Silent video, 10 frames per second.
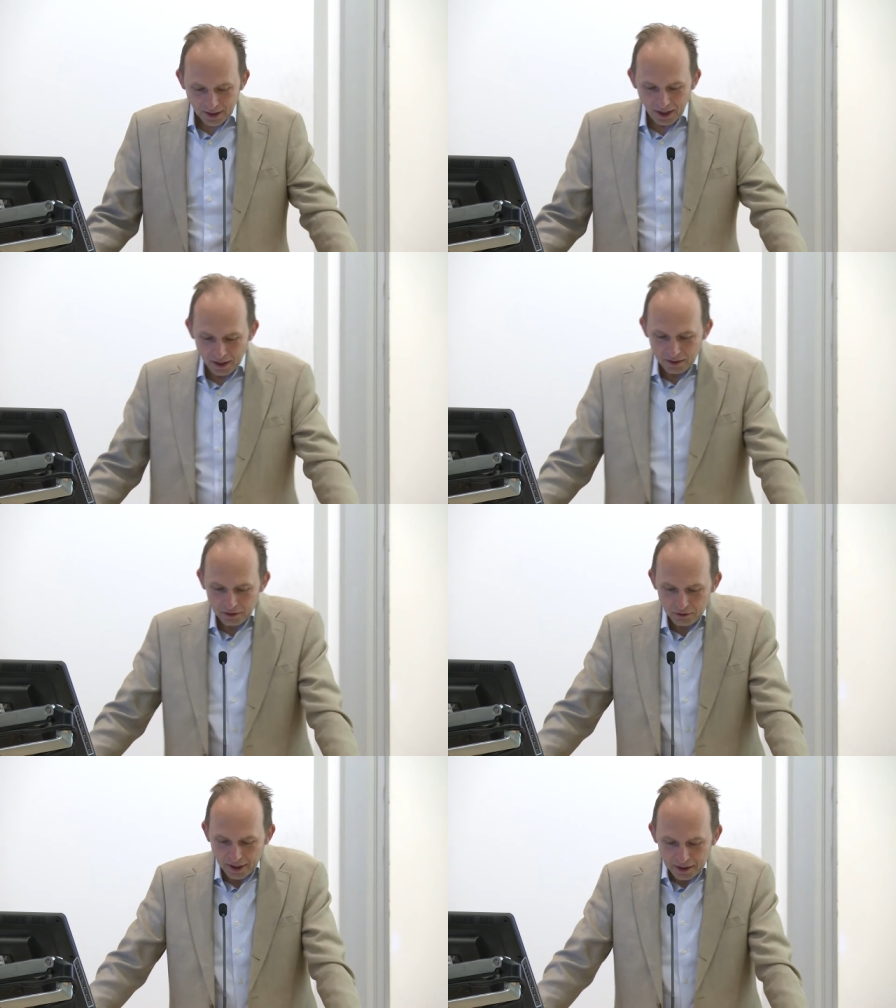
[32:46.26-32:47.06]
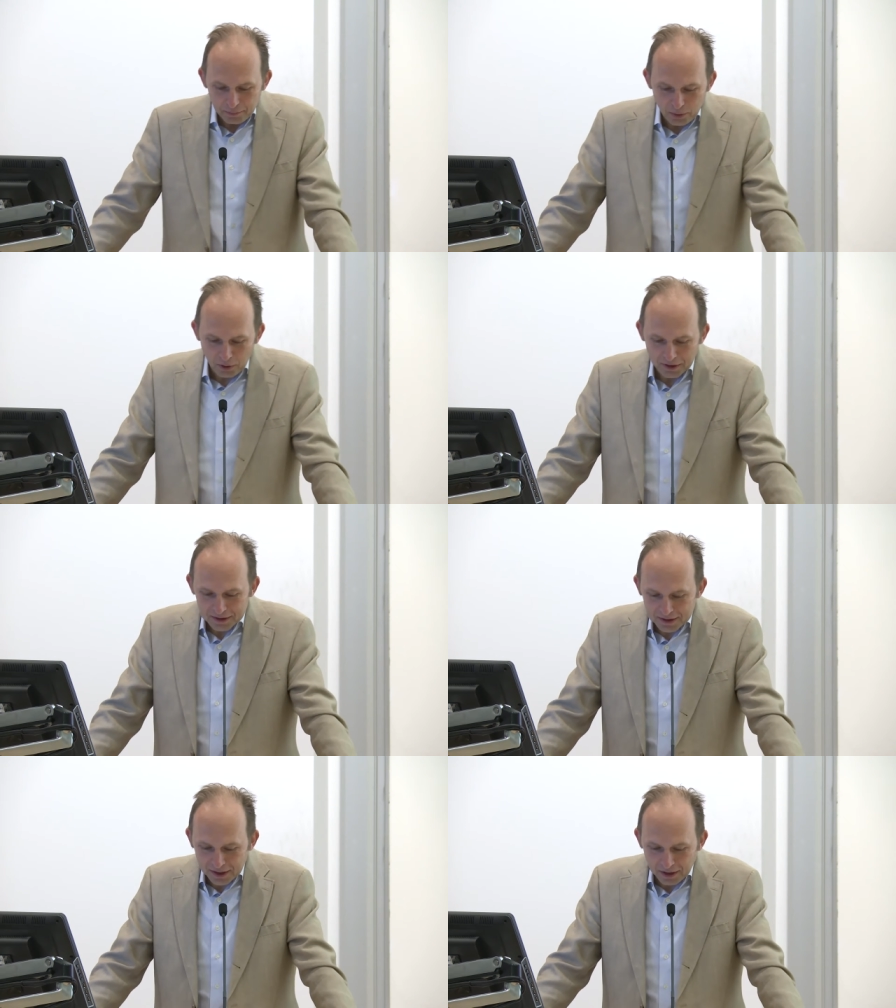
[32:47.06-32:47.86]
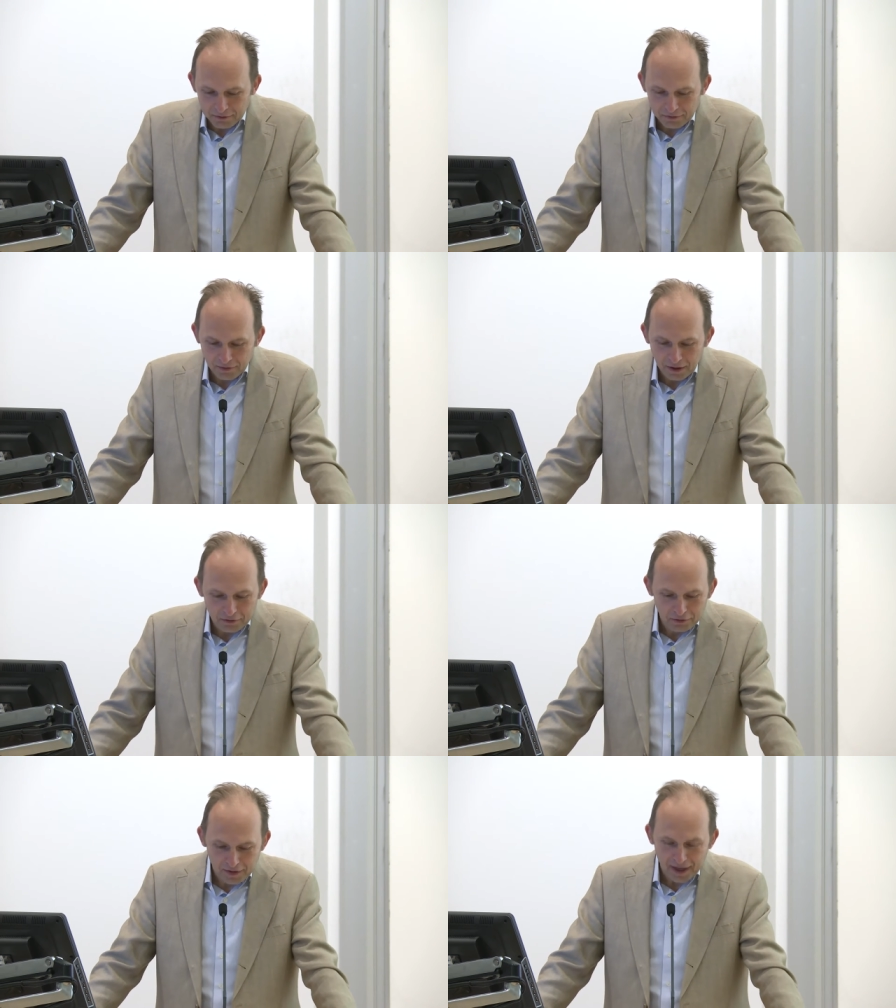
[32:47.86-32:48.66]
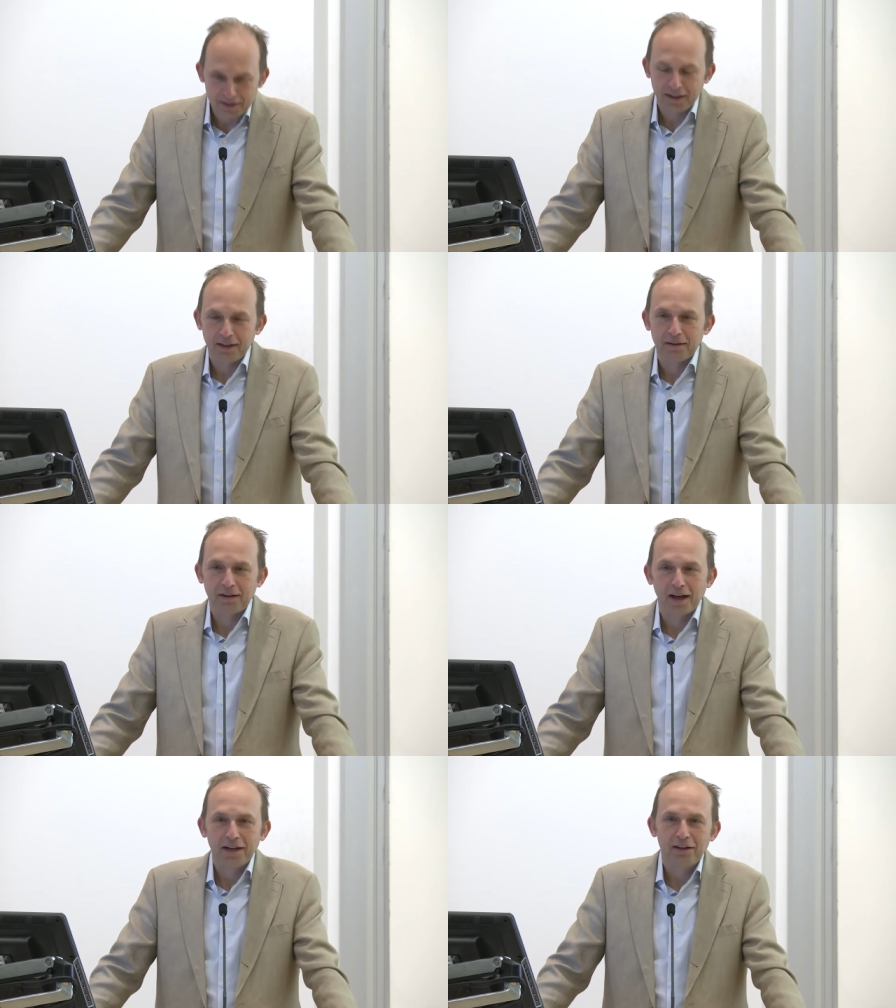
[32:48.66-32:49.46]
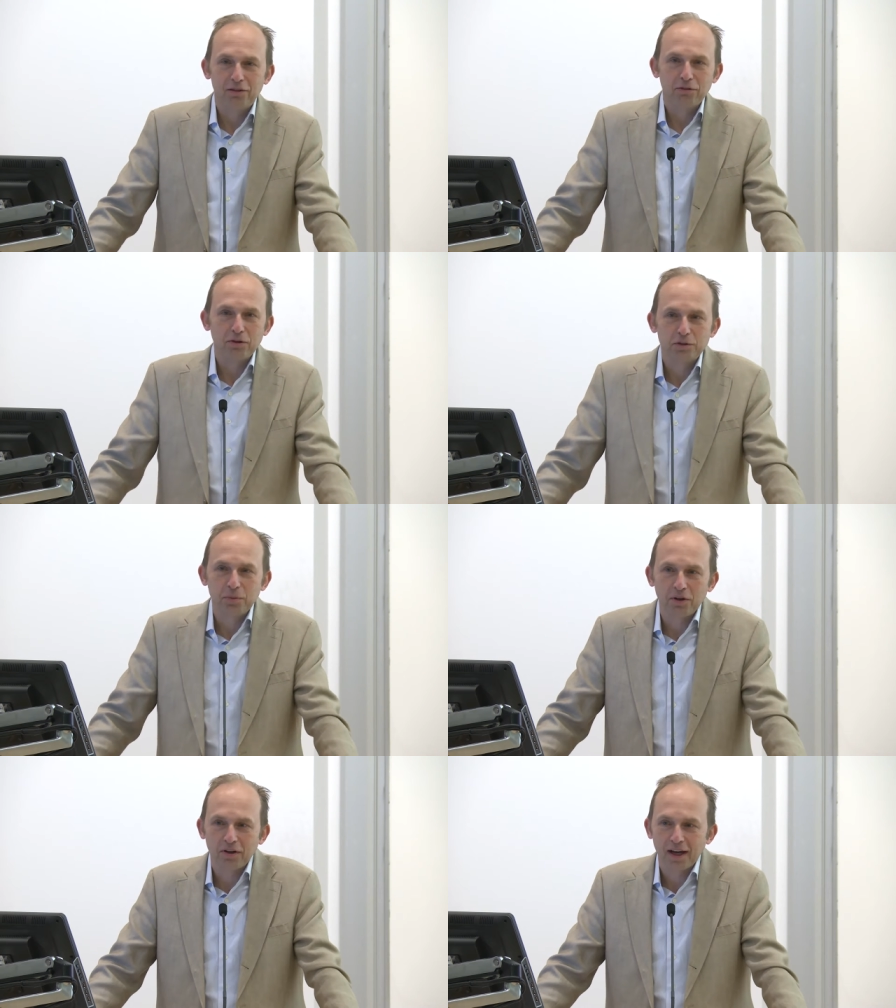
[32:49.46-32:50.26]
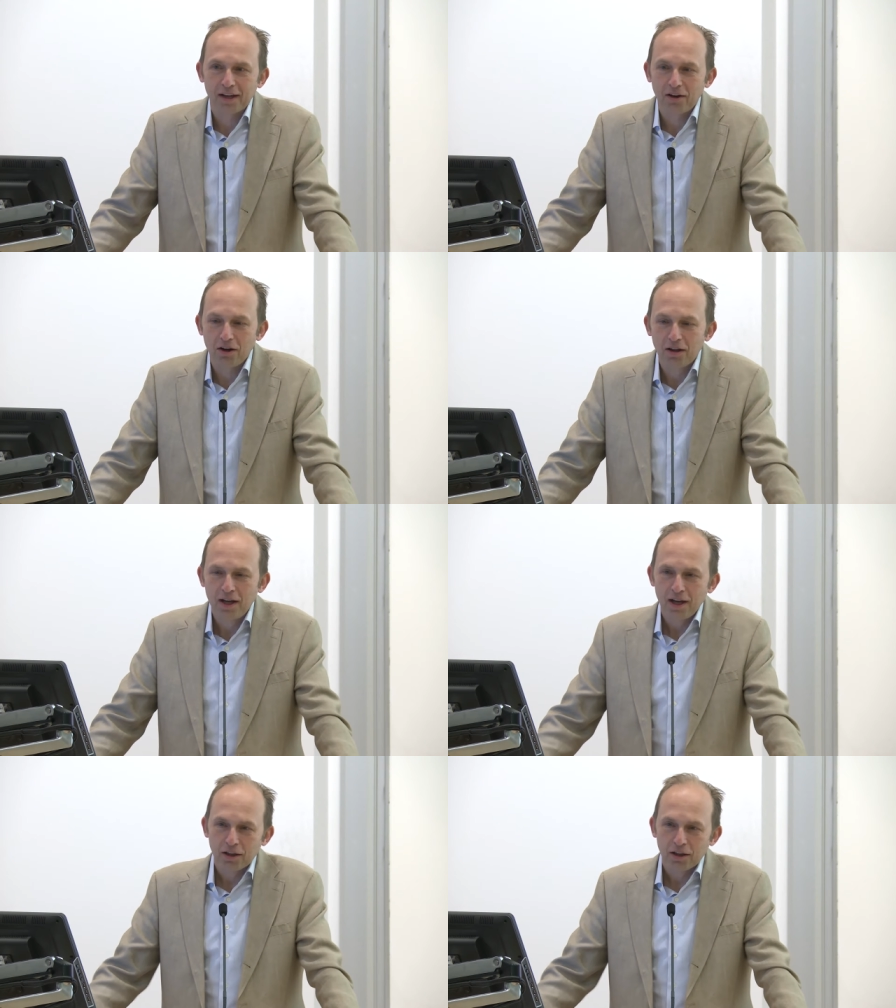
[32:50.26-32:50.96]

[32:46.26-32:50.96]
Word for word: uh, the great importance of, of the fact that it got into the Rose Bowl at all.